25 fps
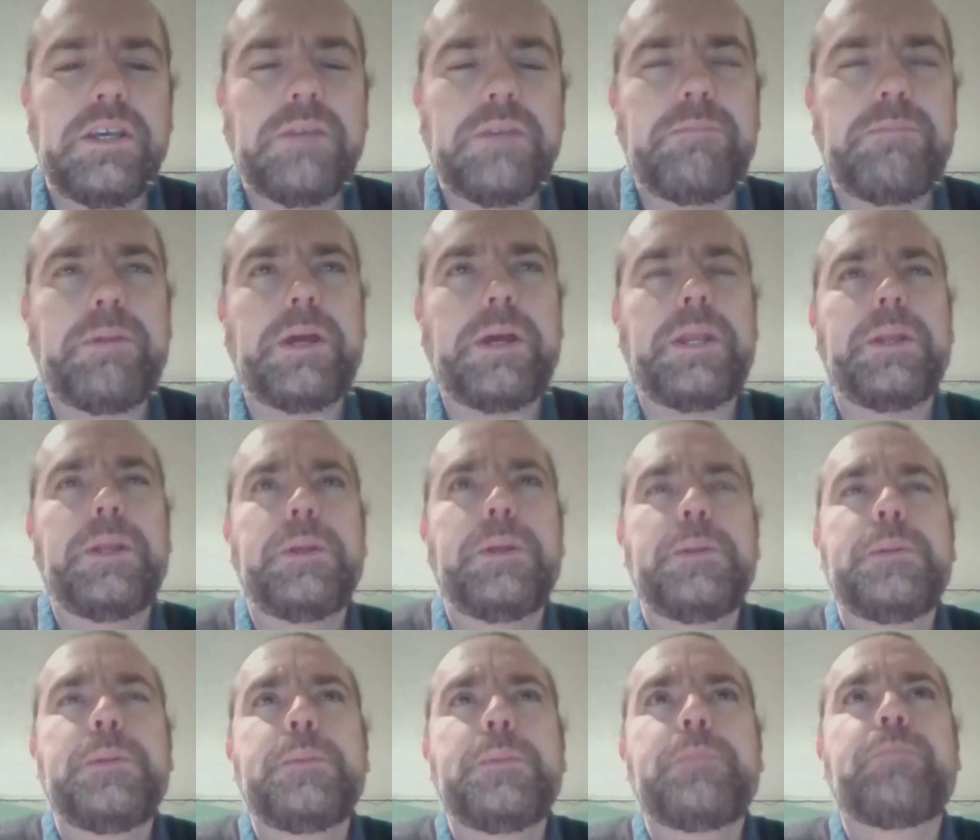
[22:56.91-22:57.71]
But
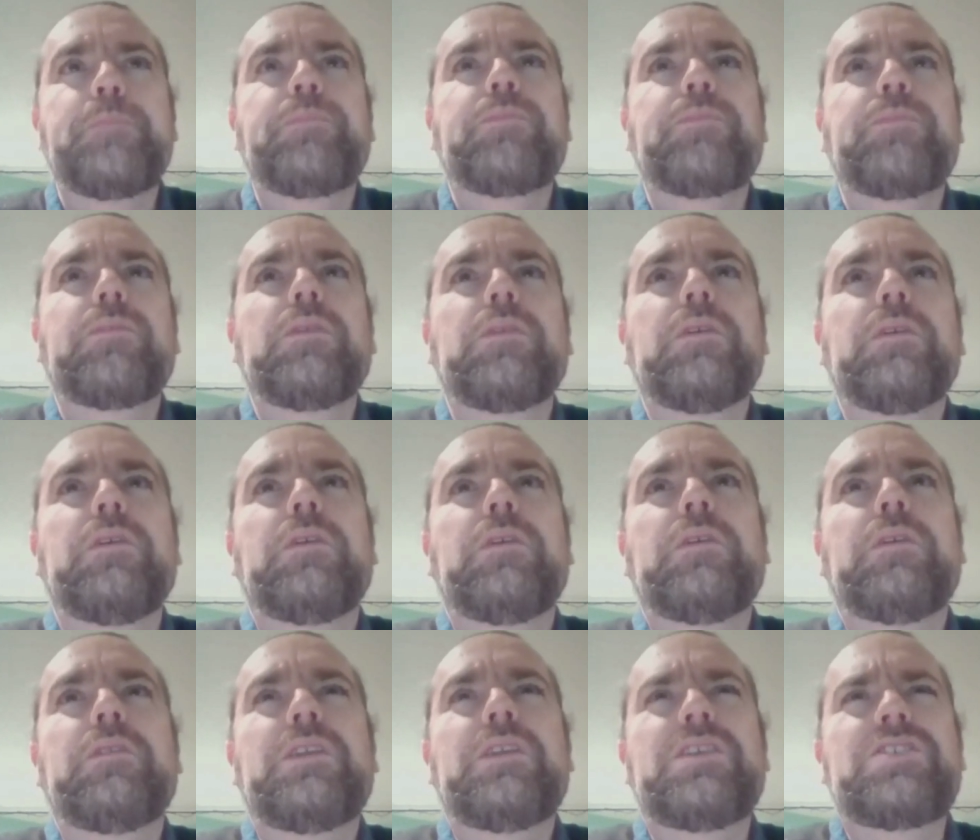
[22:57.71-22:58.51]

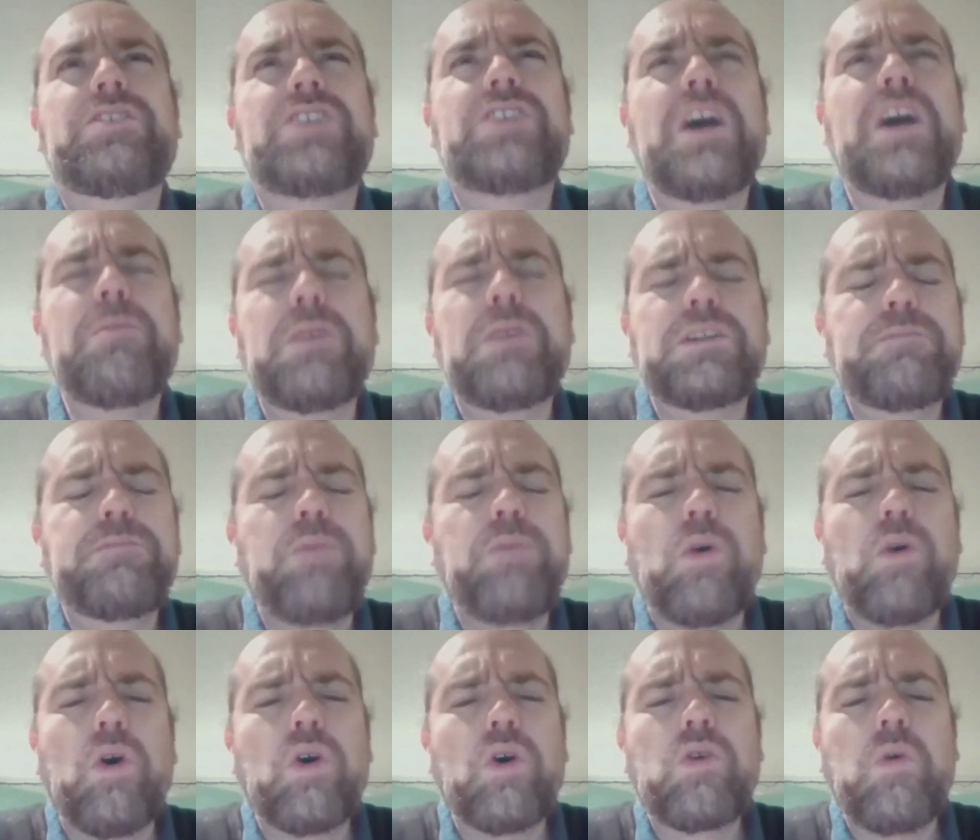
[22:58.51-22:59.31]
there's so much
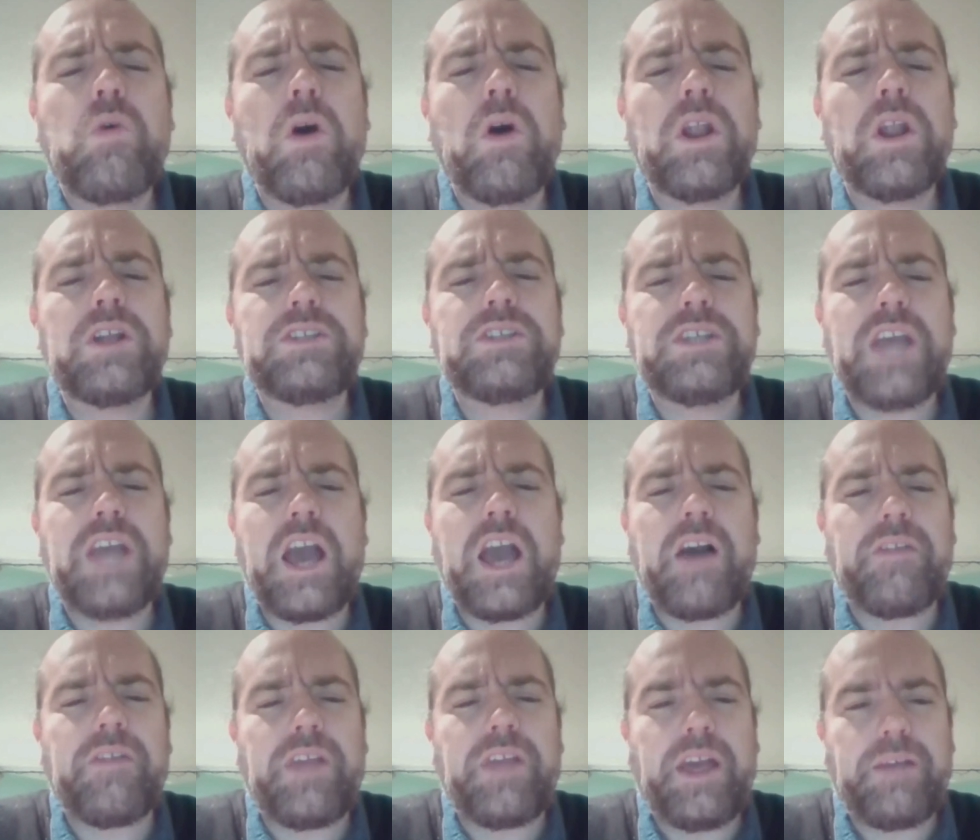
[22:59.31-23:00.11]
poor quality
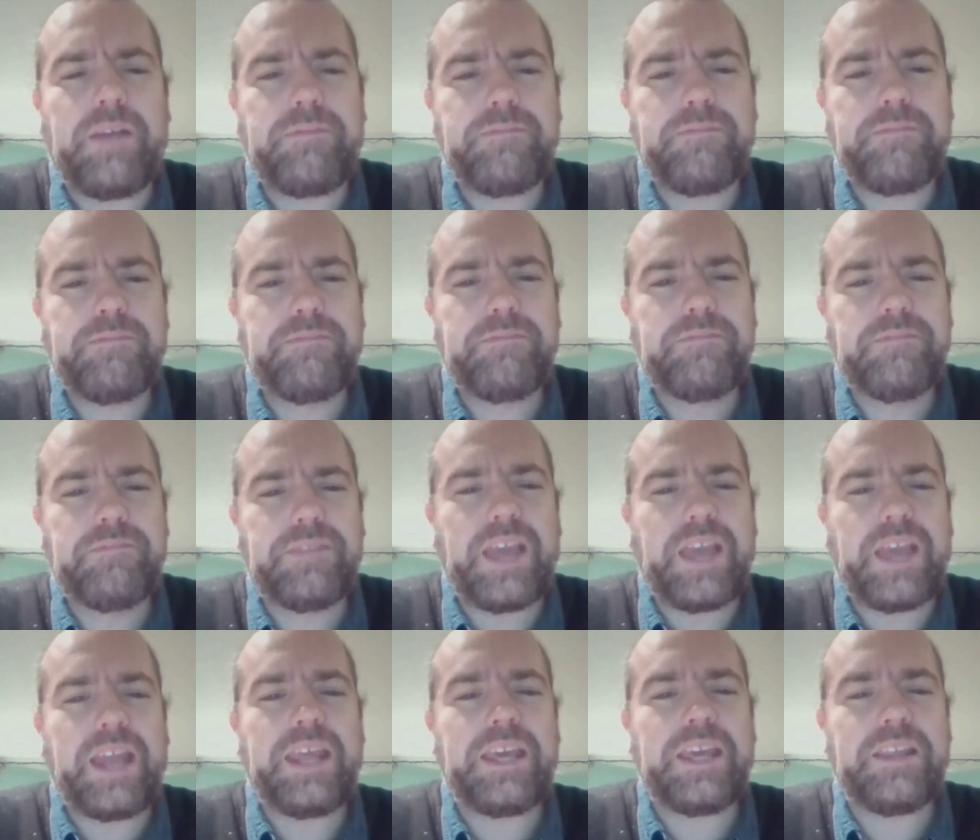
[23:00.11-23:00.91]
out there
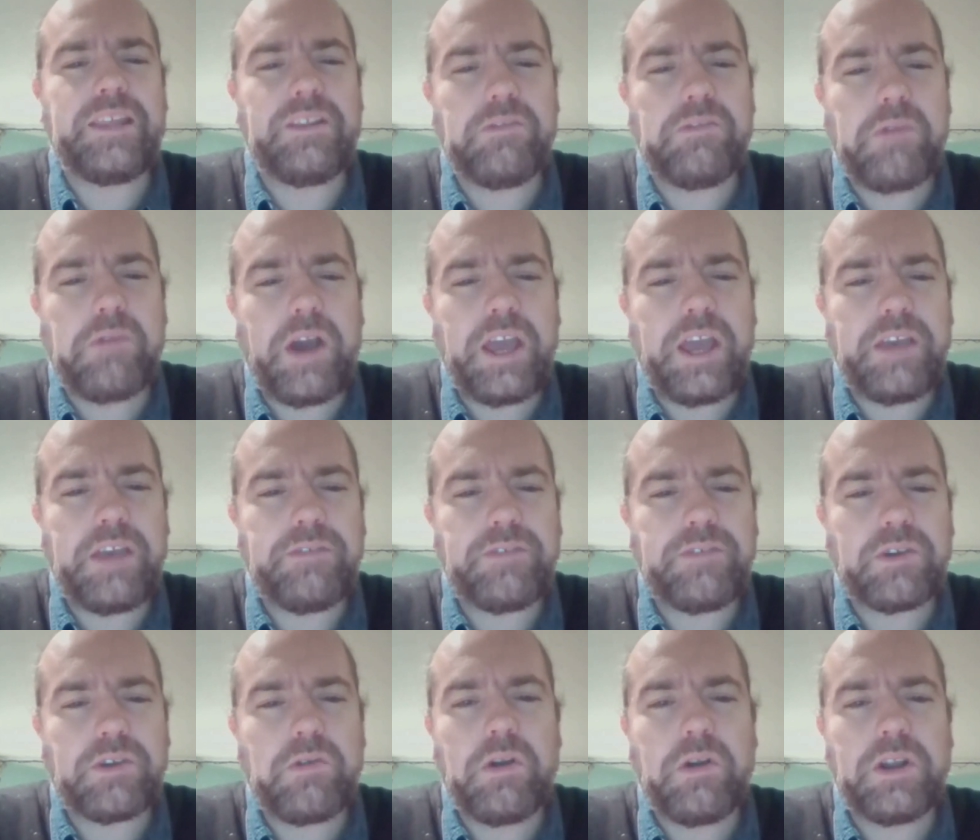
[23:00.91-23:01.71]
getting in the way
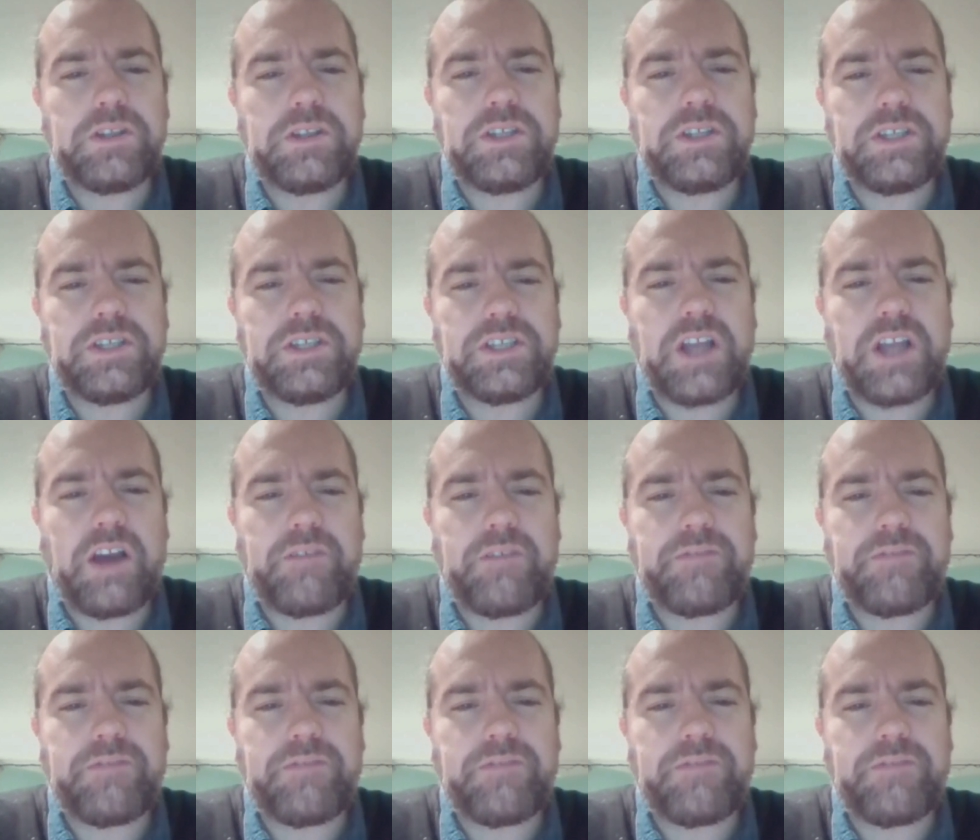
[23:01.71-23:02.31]
of the quality stuff.